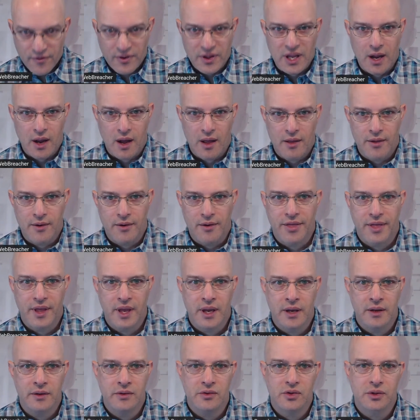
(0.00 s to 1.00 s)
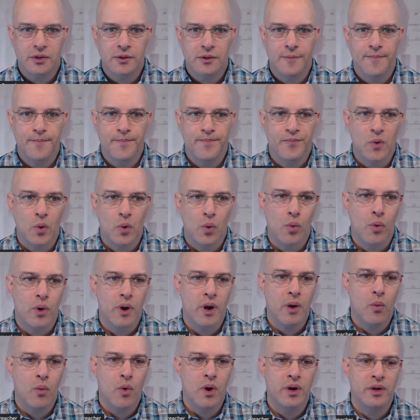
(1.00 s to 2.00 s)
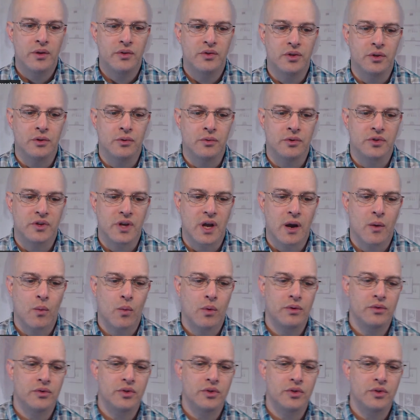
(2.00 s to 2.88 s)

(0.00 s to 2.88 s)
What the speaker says: the other things, what I want to do is I want